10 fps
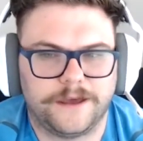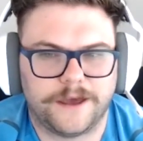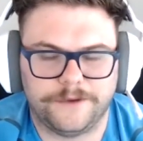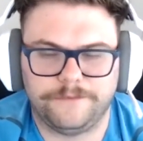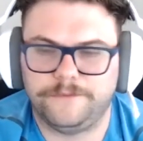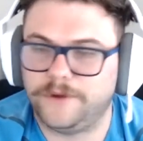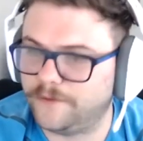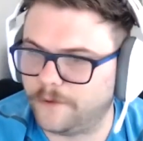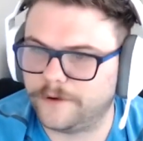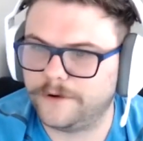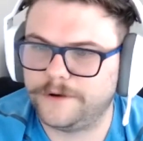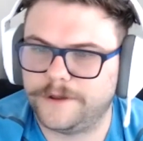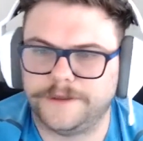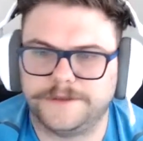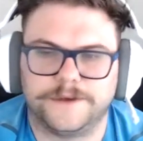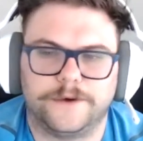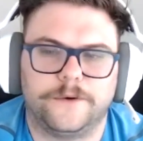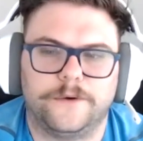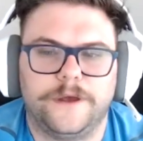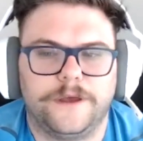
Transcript: had before. And so mm-hmm.